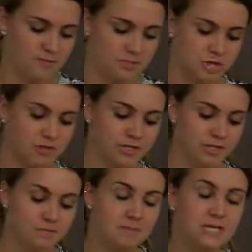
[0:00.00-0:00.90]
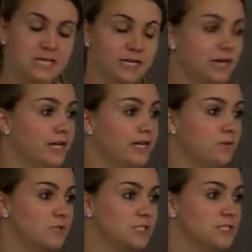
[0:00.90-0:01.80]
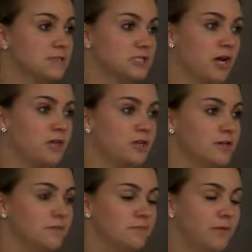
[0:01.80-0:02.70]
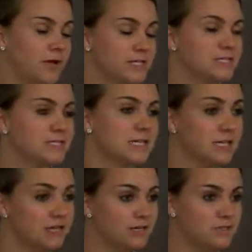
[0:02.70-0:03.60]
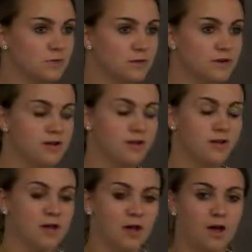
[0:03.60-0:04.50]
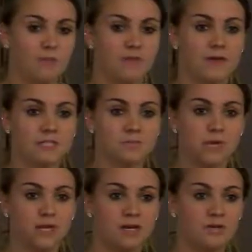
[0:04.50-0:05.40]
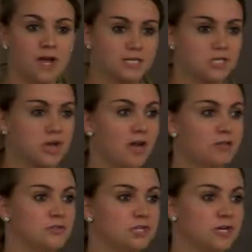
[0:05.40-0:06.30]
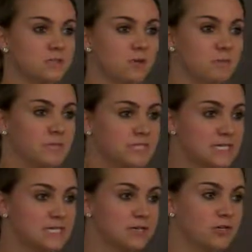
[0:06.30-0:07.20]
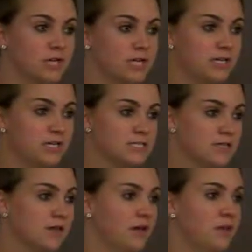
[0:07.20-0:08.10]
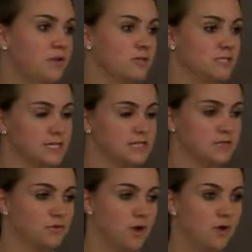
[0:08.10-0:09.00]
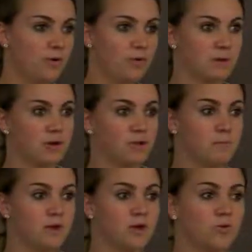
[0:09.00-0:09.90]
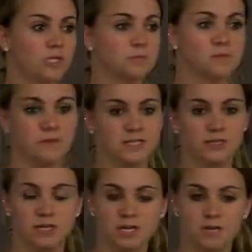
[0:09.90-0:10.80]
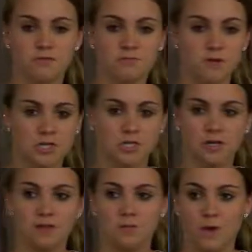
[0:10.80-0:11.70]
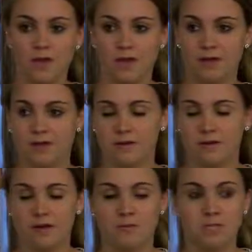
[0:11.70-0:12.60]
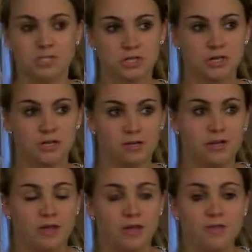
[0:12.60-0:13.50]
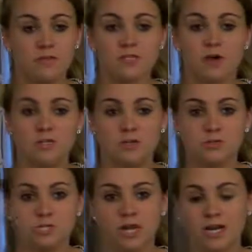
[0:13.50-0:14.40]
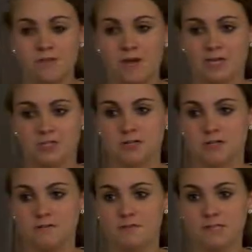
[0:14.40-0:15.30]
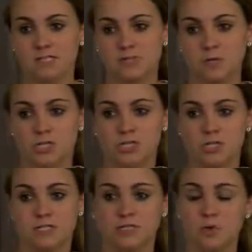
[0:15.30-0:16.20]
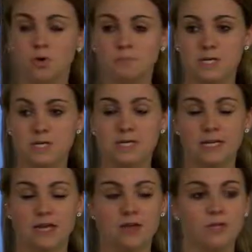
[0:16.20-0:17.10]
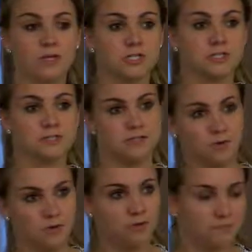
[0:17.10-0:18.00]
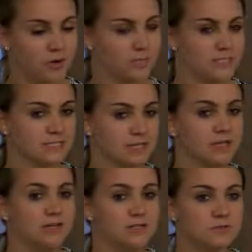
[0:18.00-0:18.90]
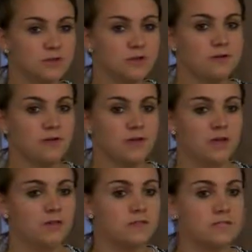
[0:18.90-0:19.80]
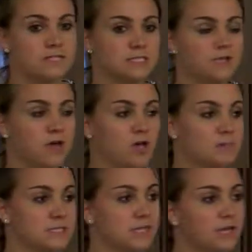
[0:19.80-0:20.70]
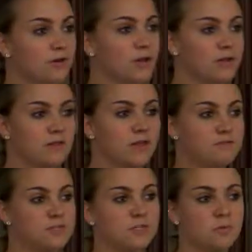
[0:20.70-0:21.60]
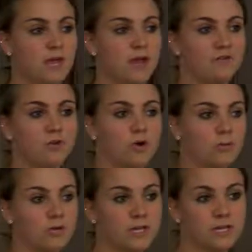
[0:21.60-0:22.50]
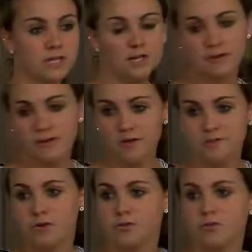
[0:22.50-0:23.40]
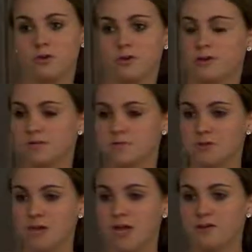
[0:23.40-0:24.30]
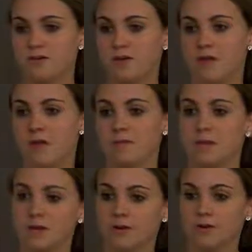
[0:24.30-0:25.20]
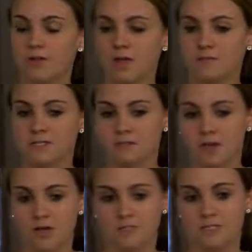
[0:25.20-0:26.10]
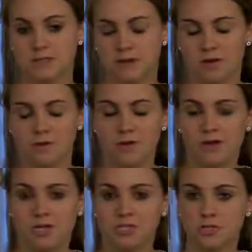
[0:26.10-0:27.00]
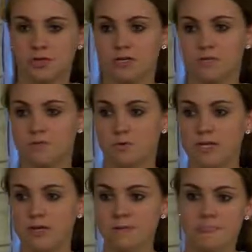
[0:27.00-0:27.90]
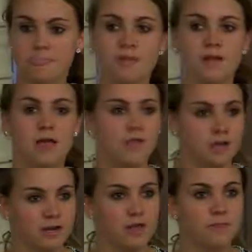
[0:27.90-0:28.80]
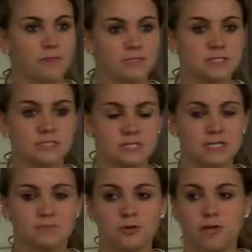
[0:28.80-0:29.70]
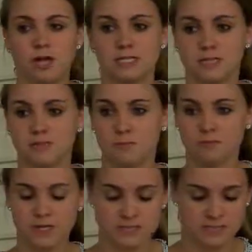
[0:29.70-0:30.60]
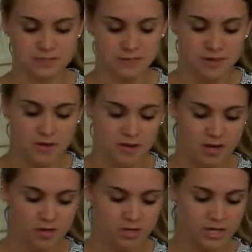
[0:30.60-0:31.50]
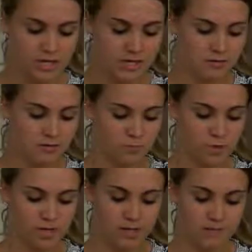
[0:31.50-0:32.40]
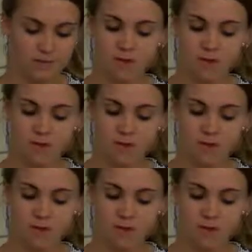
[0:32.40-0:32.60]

PKD, which is childhood polycystic kidney disorder, and that's when, as a child, you start developing cysts on your kidneys, and those cysts grow and get bigger and bigger, which prevents your kidney from functioning the way it should. And then there's also a genetic factor of this, which is adult PDK, which is adult polycystic kidney disorder, and this develops later on in life, so you may have a normal kidney for 30 years of your life, and then later in your life it develops around age 30 to 40, and then again those cysts progress and then prevents your kidney from working.